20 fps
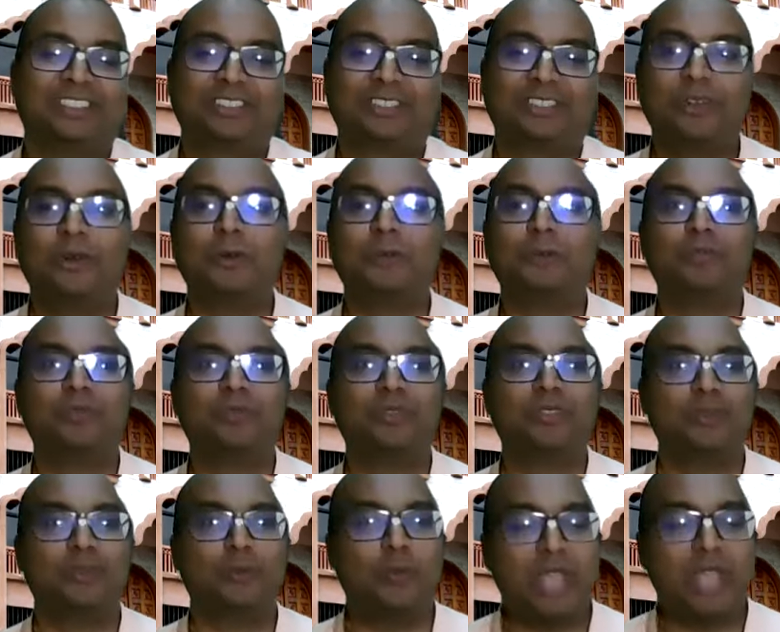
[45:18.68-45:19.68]
So
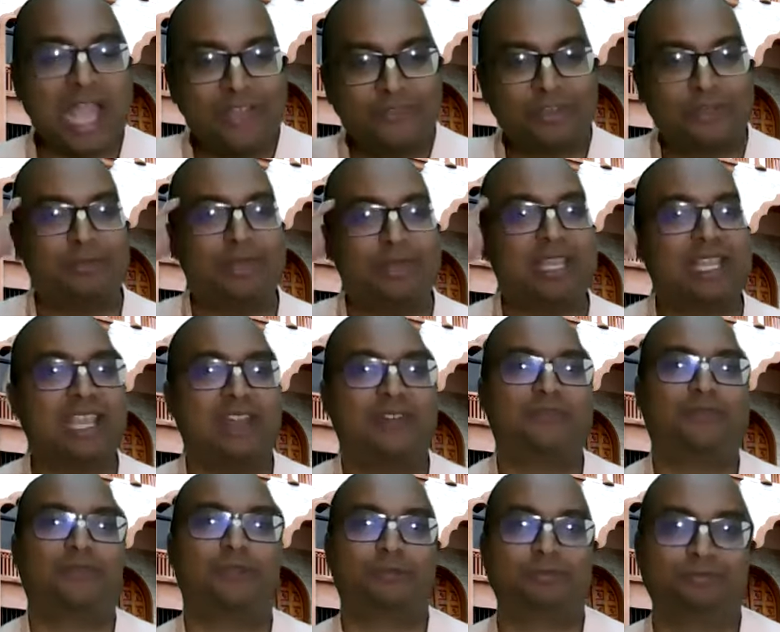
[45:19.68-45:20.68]
we have to be
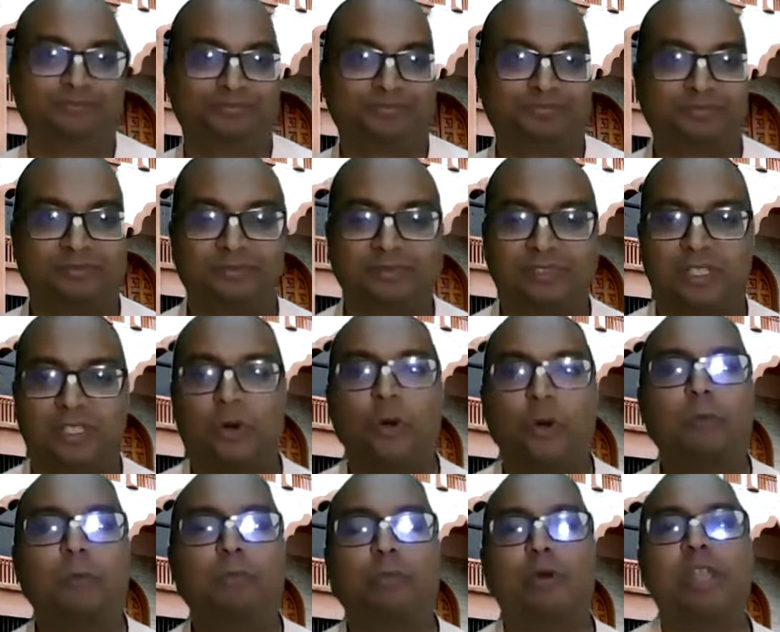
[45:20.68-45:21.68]
careful. The
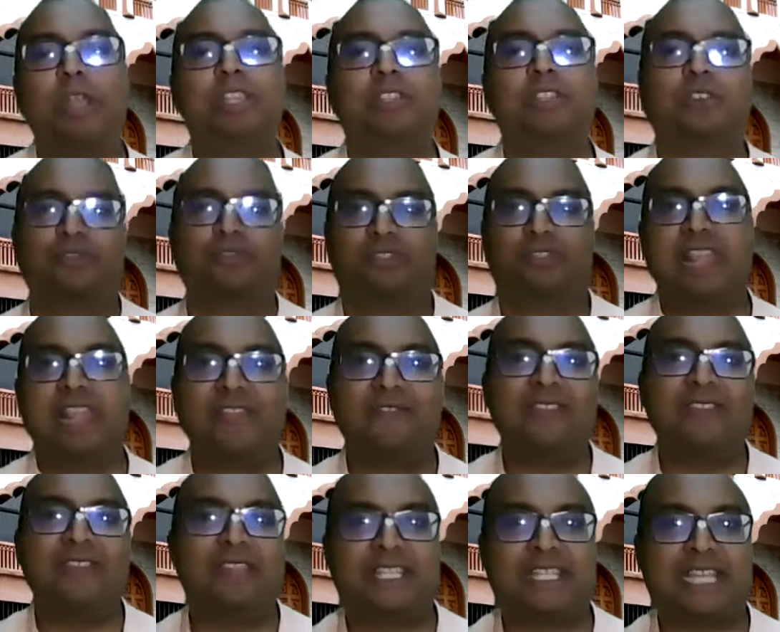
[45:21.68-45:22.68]
whole point of
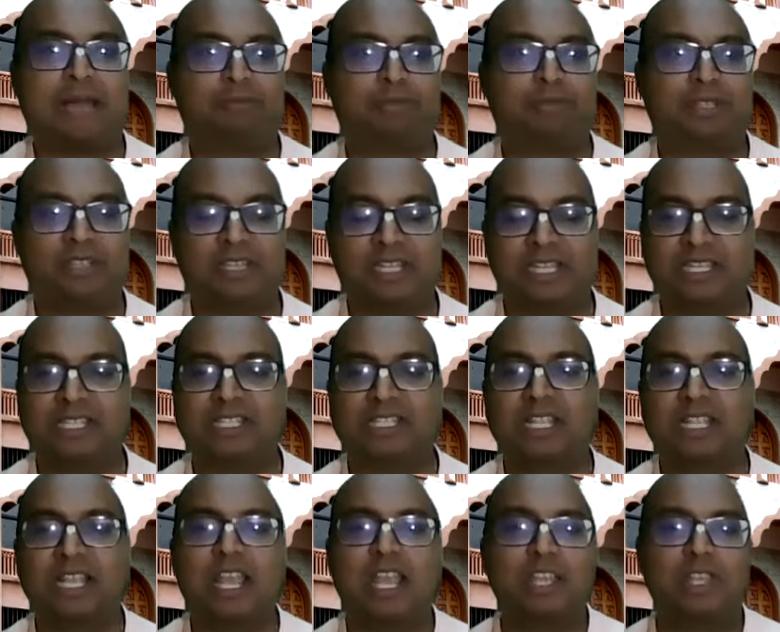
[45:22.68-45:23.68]
11th chapter
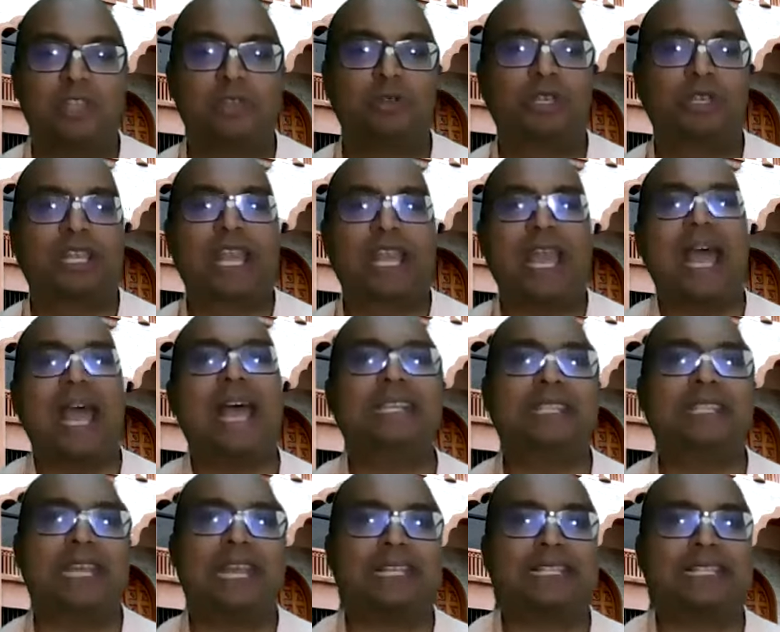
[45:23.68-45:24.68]
is you
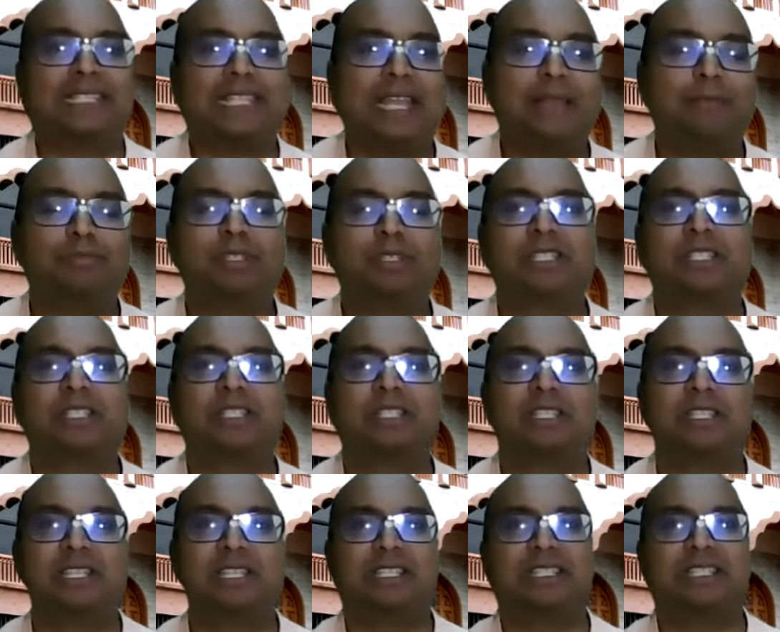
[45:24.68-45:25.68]
can't accept
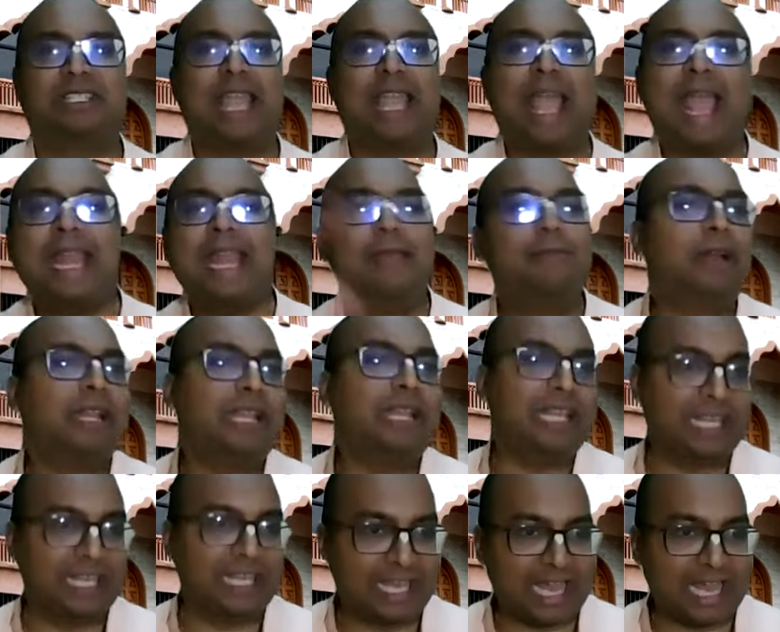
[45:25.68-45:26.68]
just
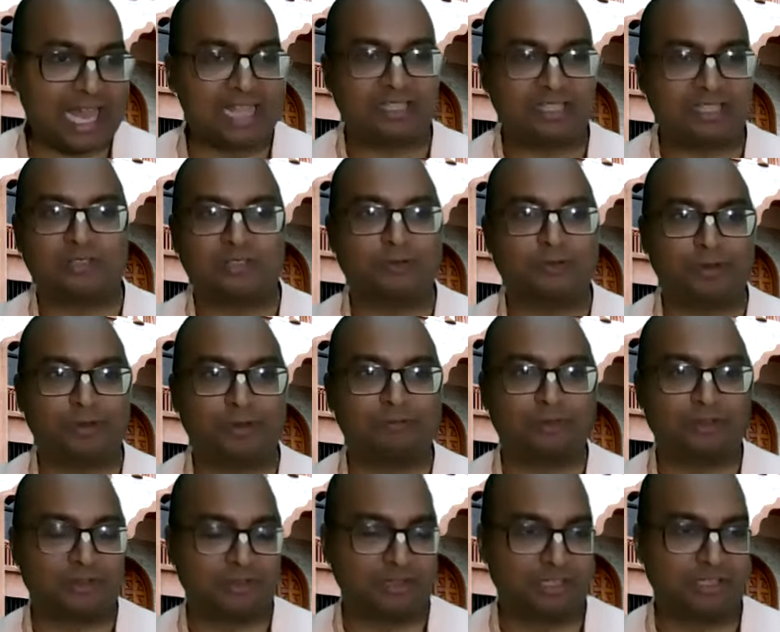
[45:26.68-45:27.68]
anybody as the
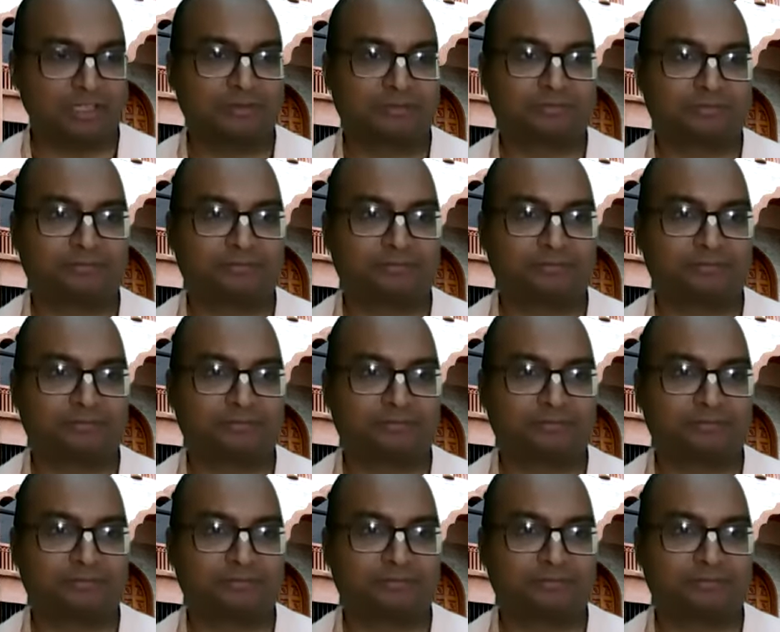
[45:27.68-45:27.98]
Supreme Lord.